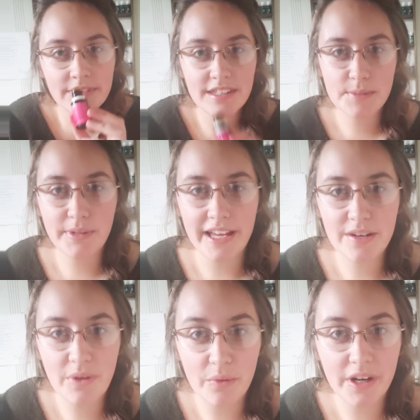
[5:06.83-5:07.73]
this blend
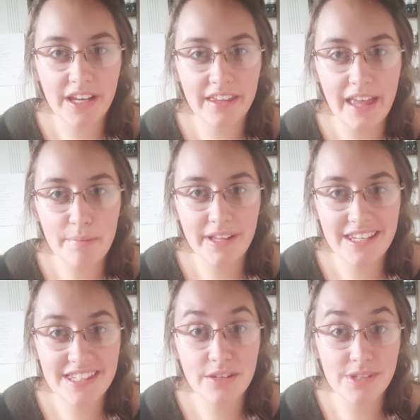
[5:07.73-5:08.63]
while working in that
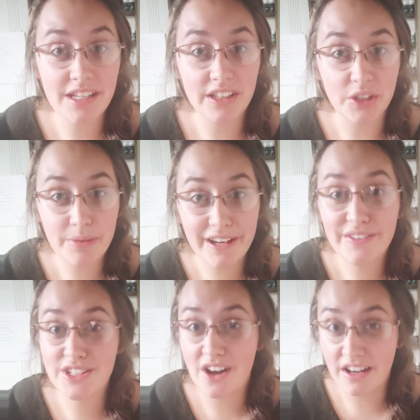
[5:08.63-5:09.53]
place, it was a little bit of
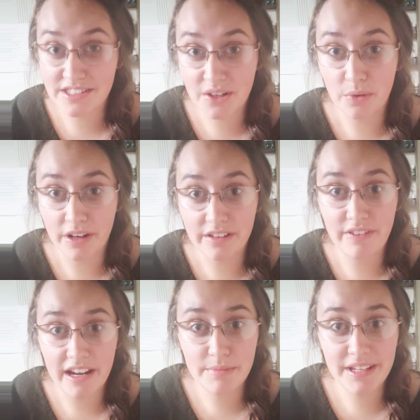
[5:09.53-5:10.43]
a toxic work
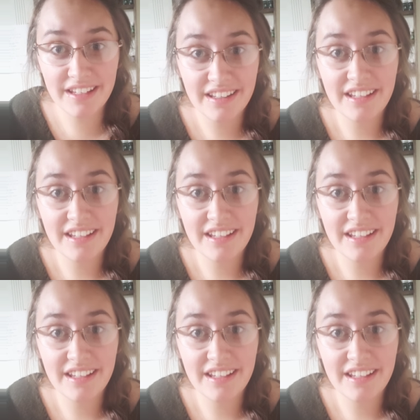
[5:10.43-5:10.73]
environment.